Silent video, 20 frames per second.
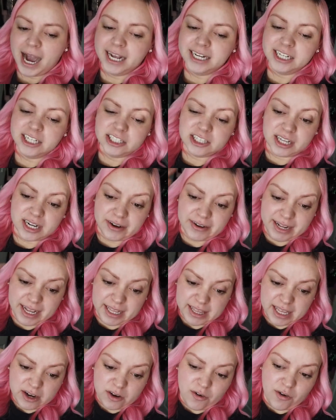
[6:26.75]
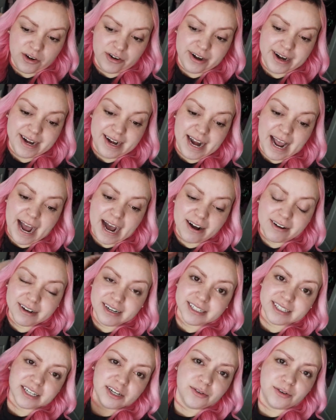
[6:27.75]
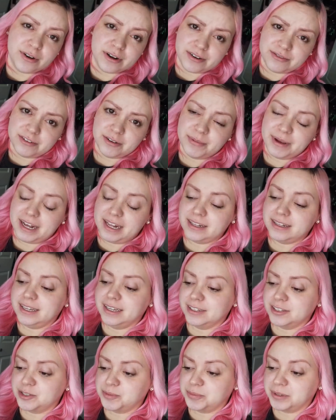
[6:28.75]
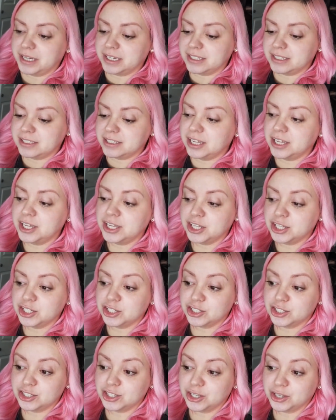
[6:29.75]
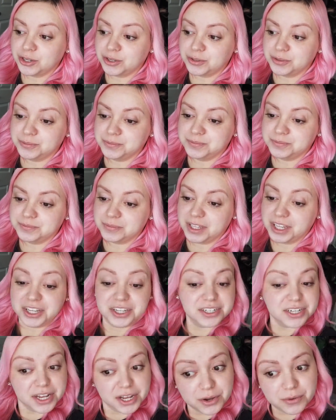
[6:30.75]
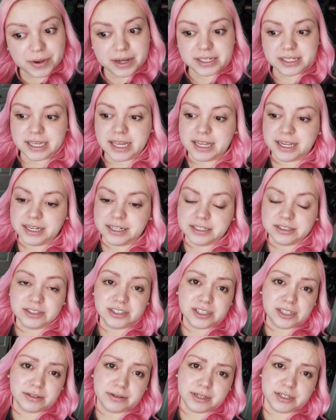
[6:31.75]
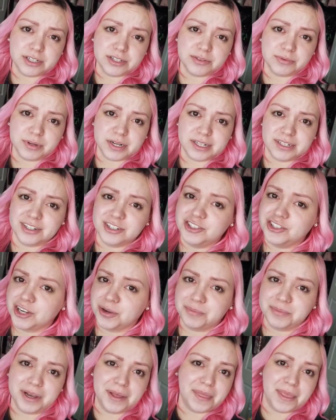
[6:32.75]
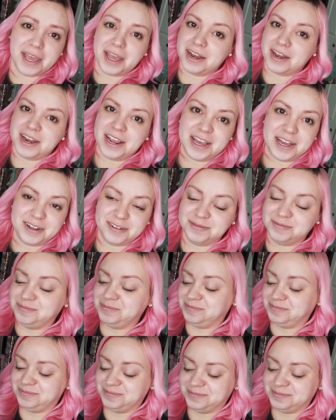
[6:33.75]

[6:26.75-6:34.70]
I just thought I'd get that ordered now because I ordered from AliExpress. So could take a while to get here, so I just wanted to jump on that now.